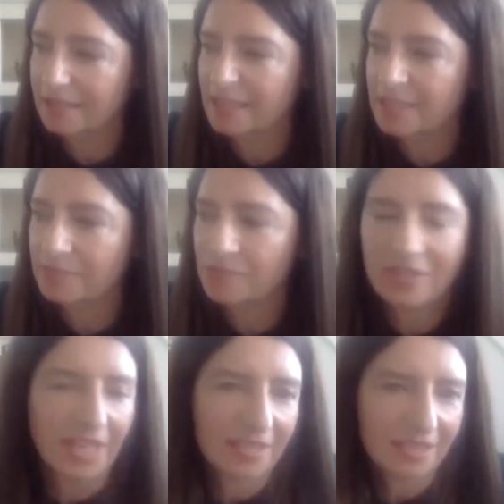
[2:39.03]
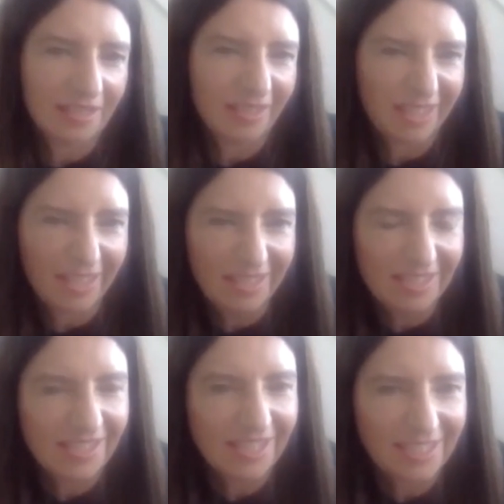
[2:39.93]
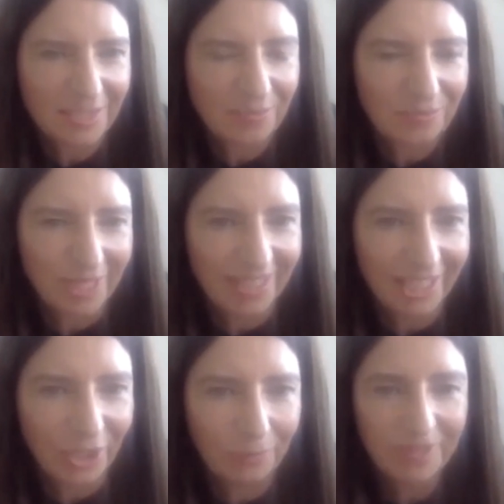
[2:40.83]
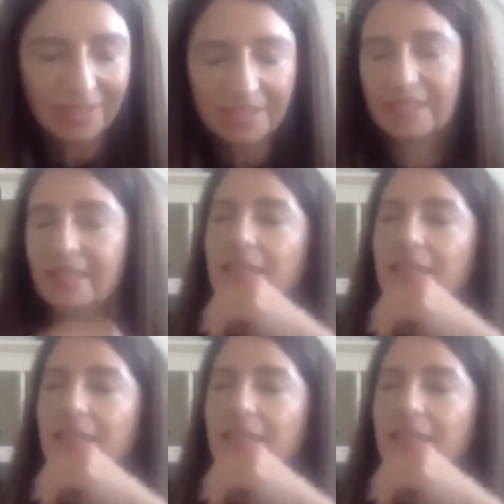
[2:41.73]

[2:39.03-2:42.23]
it's from 2019, so that doesn't really help us.